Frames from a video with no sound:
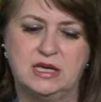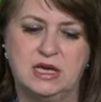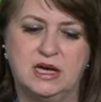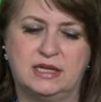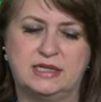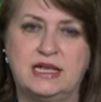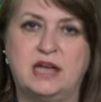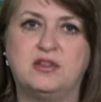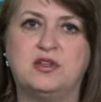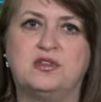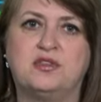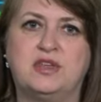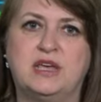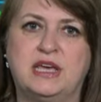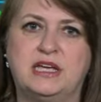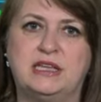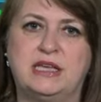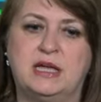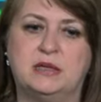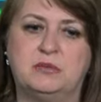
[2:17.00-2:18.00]
Another
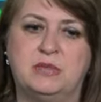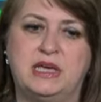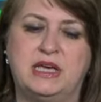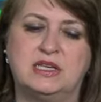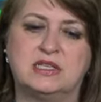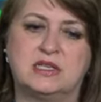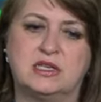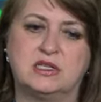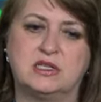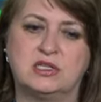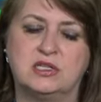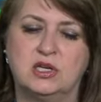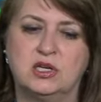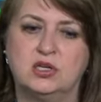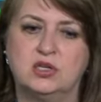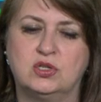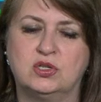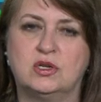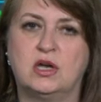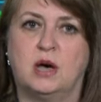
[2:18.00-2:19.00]
thing that makes us
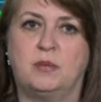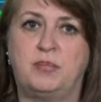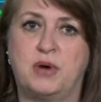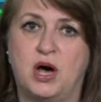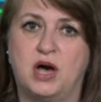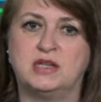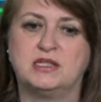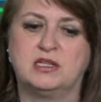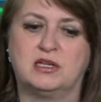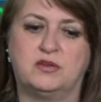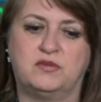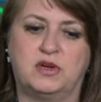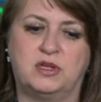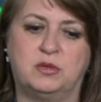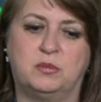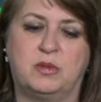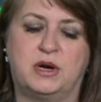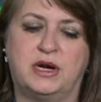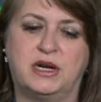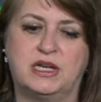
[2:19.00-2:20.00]
uh, positive on
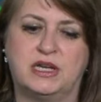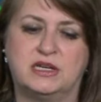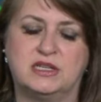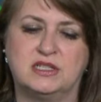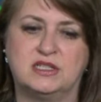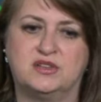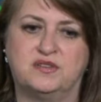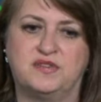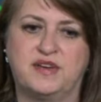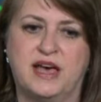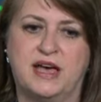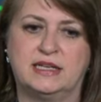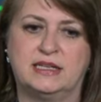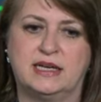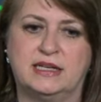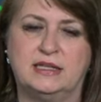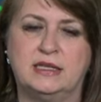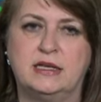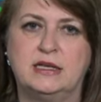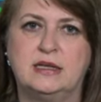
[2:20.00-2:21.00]
the market is the fact
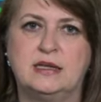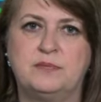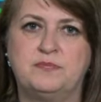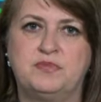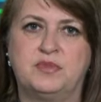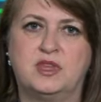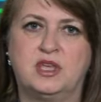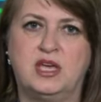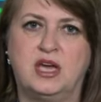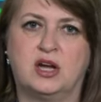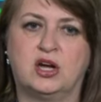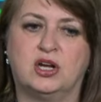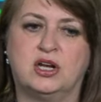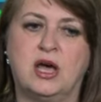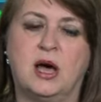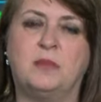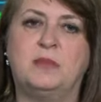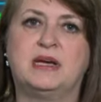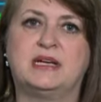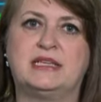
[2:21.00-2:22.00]
that the
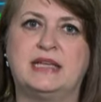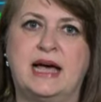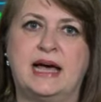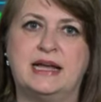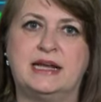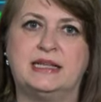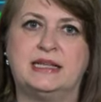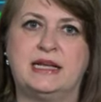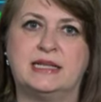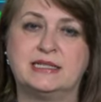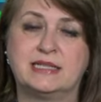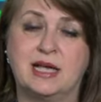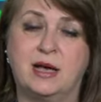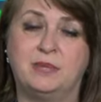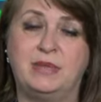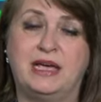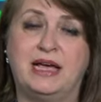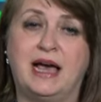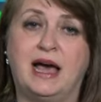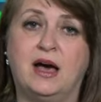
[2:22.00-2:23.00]
economic data that's
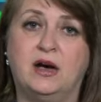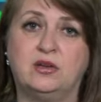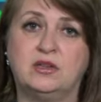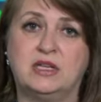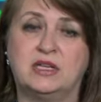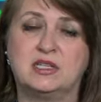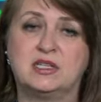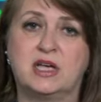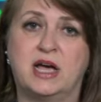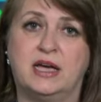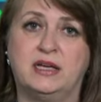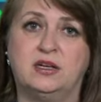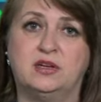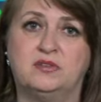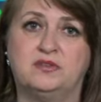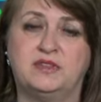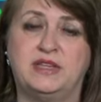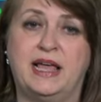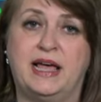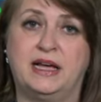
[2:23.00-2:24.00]
coming out that's kind
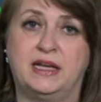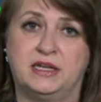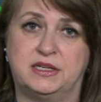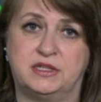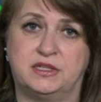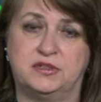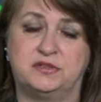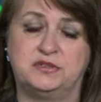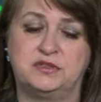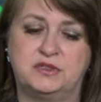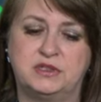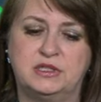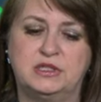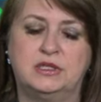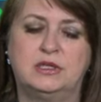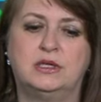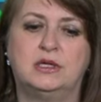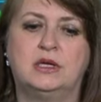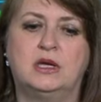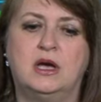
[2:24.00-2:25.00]
of negative,
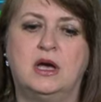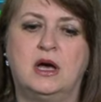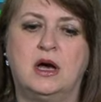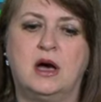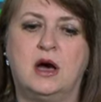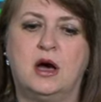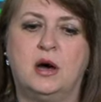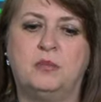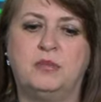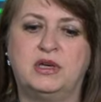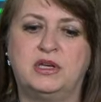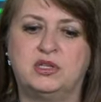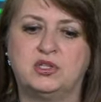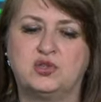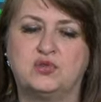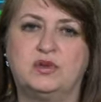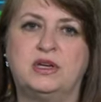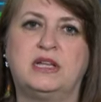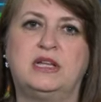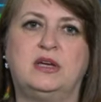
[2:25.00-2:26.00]
um,
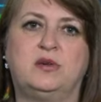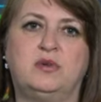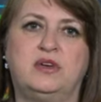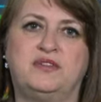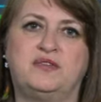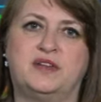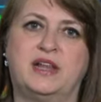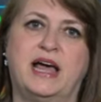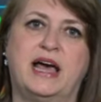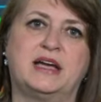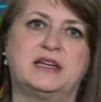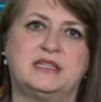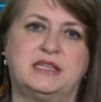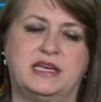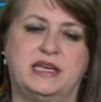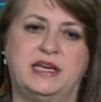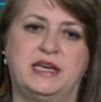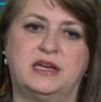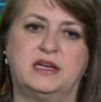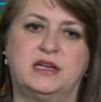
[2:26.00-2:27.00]
it's really
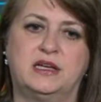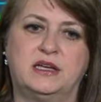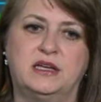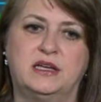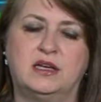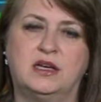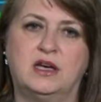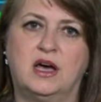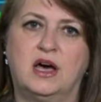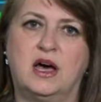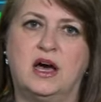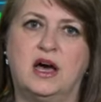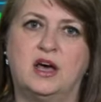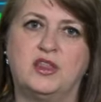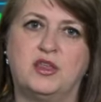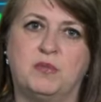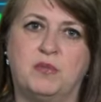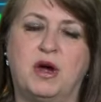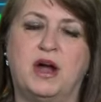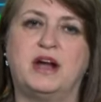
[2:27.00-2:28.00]
reflecting uh,
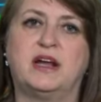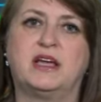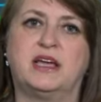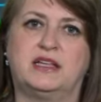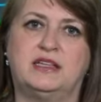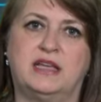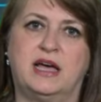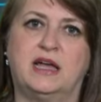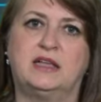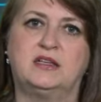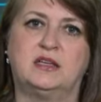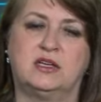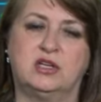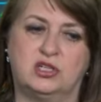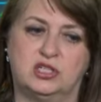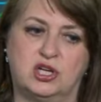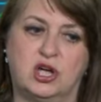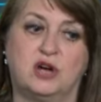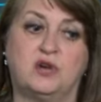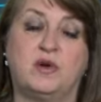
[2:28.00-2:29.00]
the market that
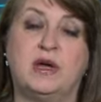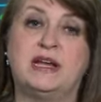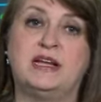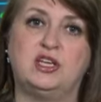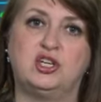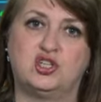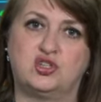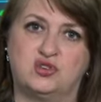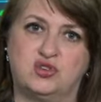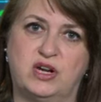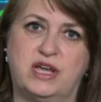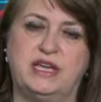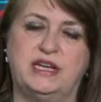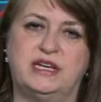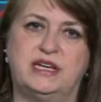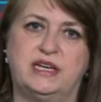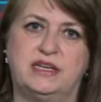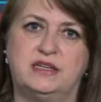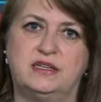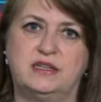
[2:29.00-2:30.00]
has already
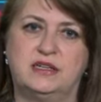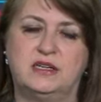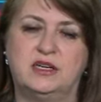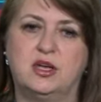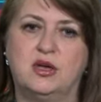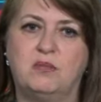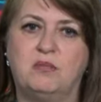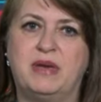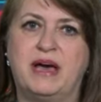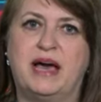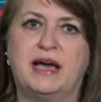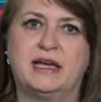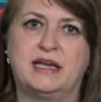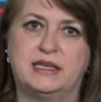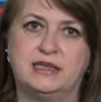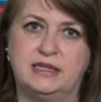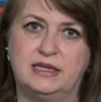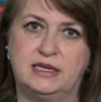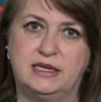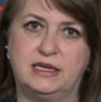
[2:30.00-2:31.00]
traded back
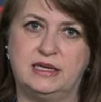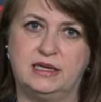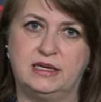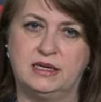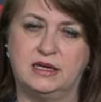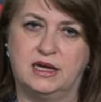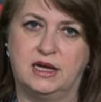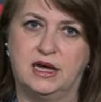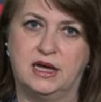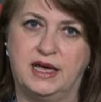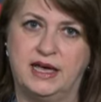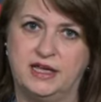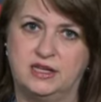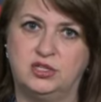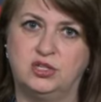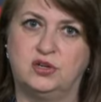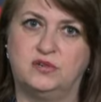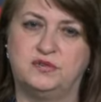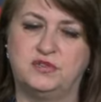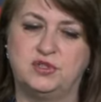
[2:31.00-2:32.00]
at the uh,
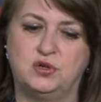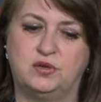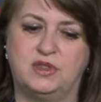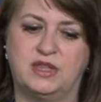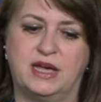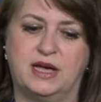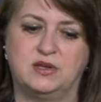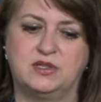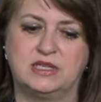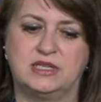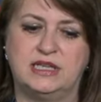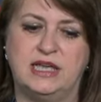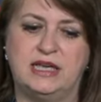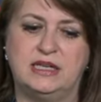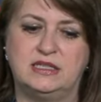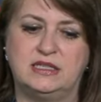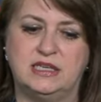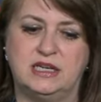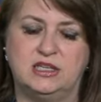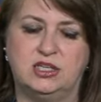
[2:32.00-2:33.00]
end of
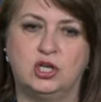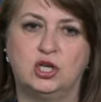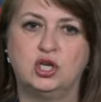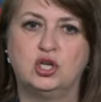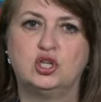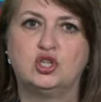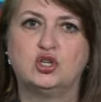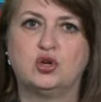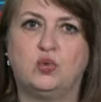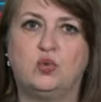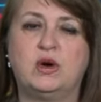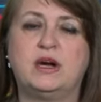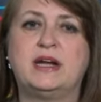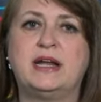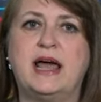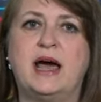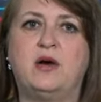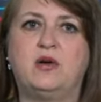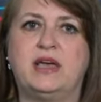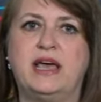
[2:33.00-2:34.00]
2018. So we're
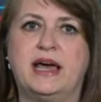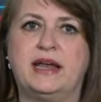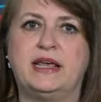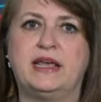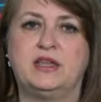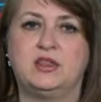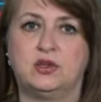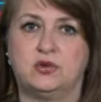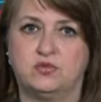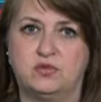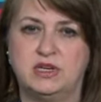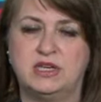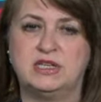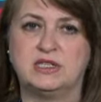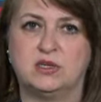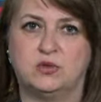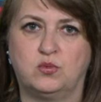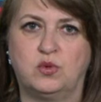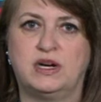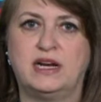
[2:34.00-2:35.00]
now getting the
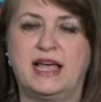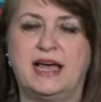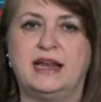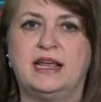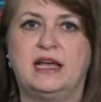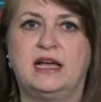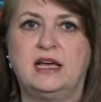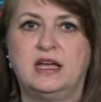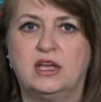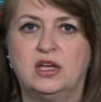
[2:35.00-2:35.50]
reason, we're getting